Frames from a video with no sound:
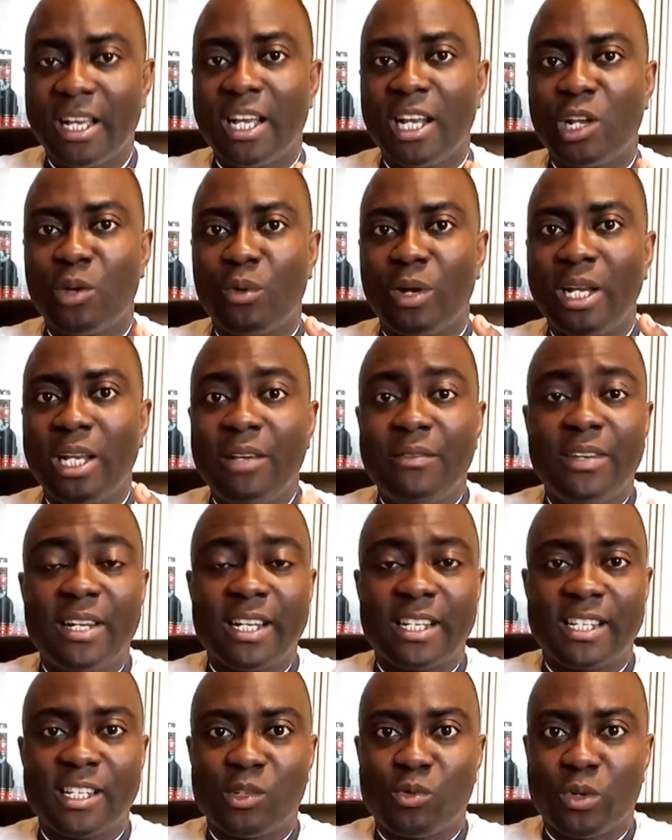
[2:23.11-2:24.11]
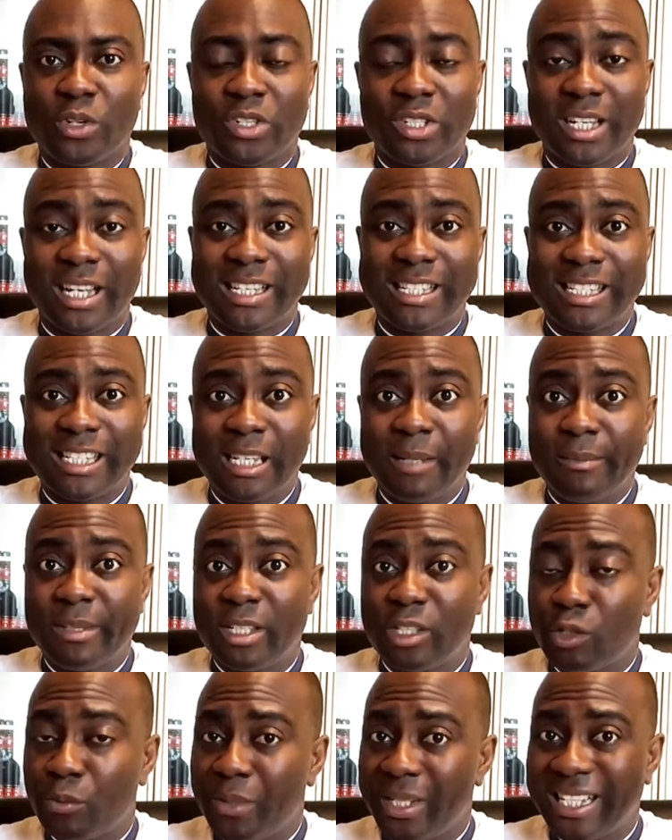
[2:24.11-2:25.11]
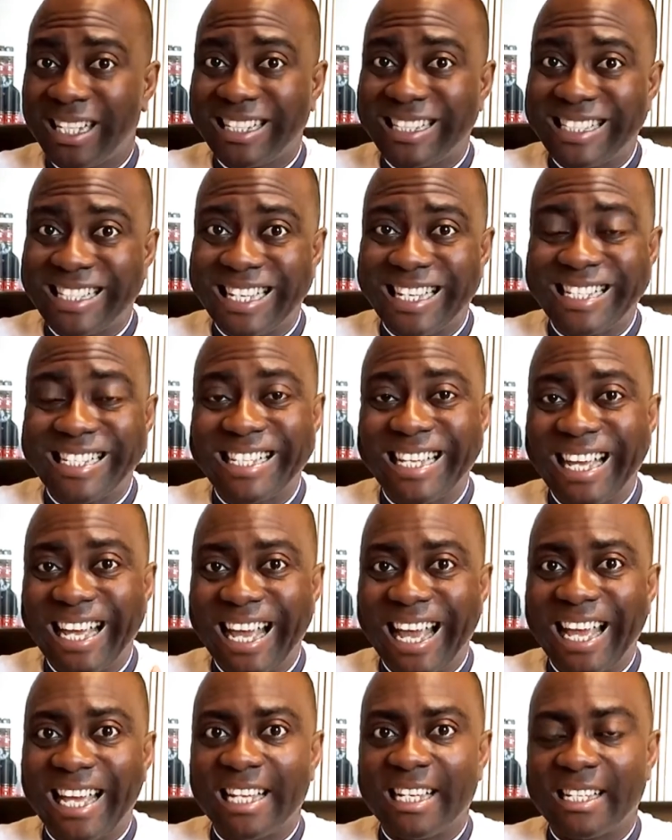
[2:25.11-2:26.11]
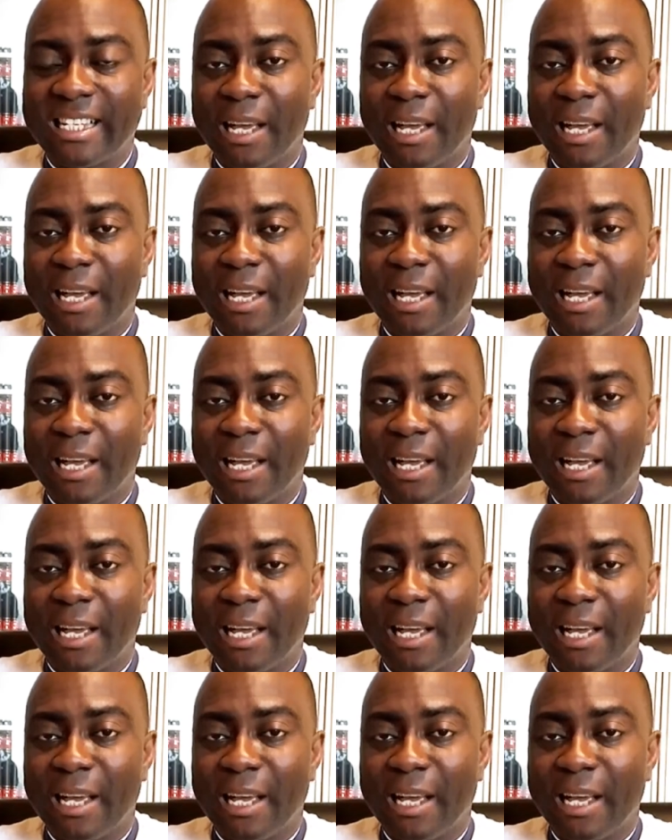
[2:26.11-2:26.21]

They were living a situation that seemed to be their dead end.